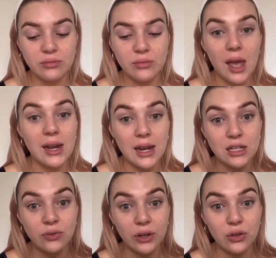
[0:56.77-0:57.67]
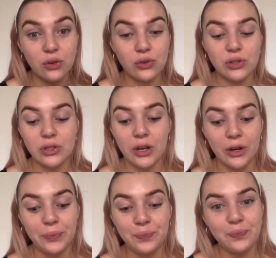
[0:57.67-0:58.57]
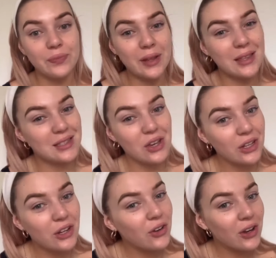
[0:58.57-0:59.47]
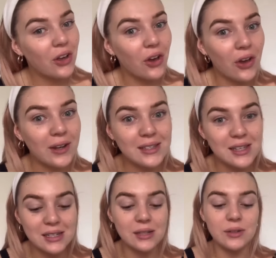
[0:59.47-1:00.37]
and anti-wrinkle, so it's certainly not gonna hurt, is it?